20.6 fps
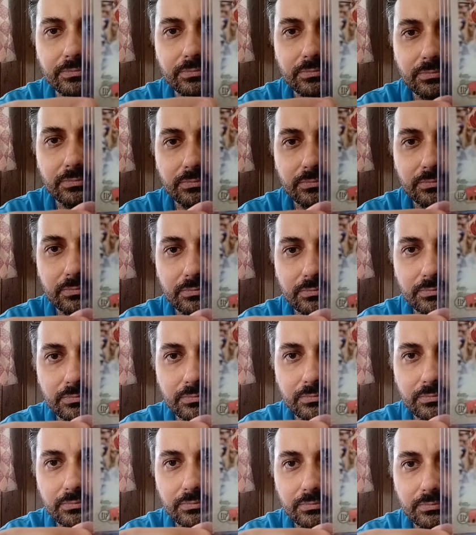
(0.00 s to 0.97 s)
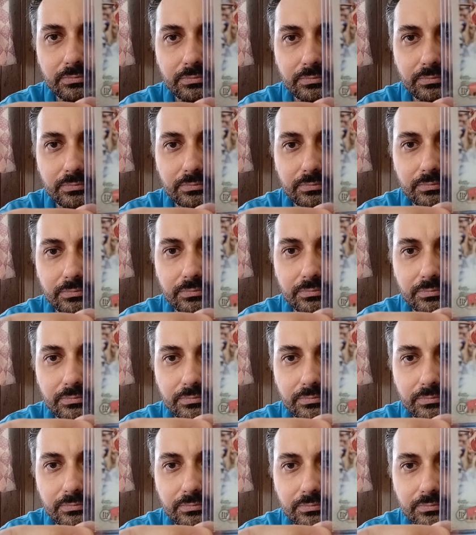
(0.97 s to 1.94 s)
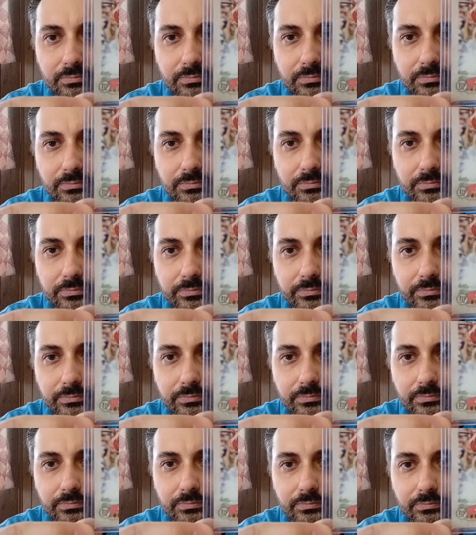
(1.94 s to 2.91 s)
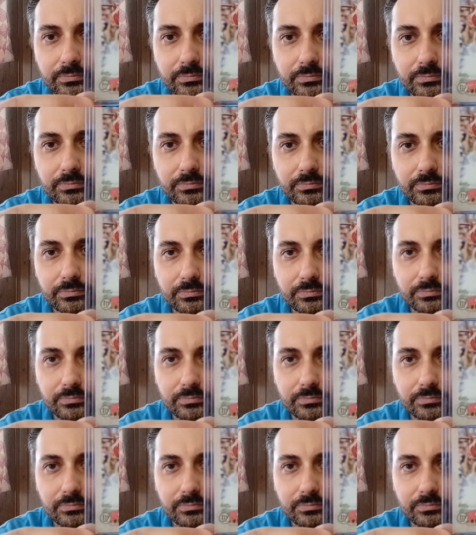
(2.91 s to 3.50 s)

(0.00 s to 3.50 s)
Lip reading: (silence)